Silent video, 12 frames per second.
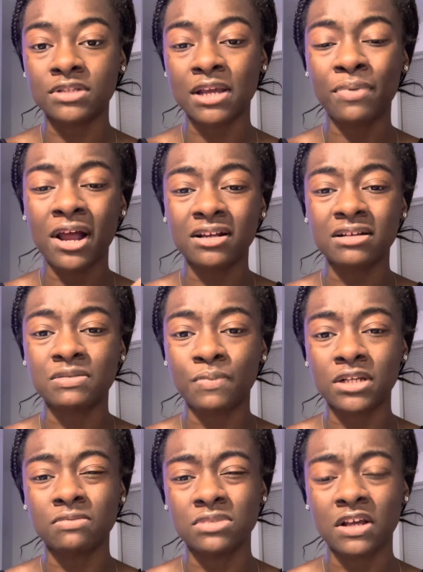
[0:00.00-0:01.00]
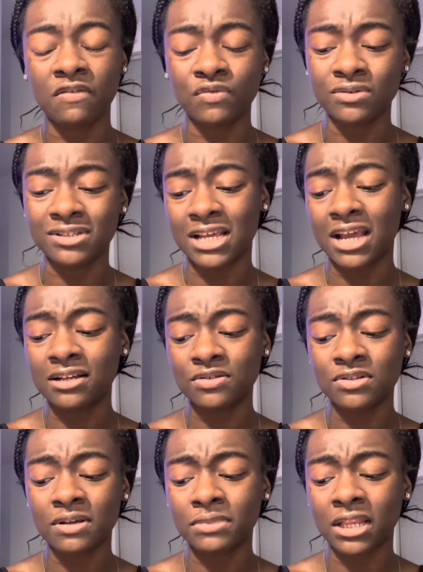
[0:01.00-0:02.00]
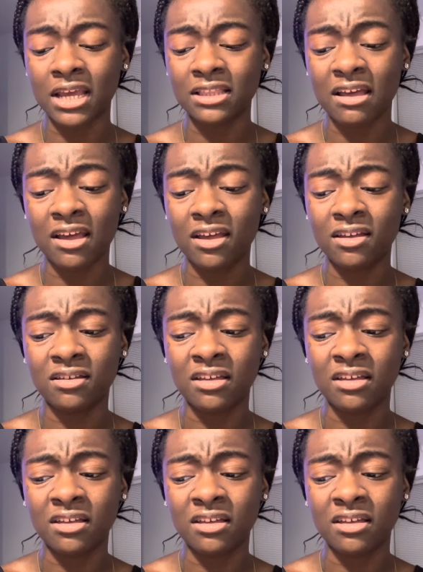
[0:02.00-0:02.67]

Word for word: They probably could express themselves through sex or something like that.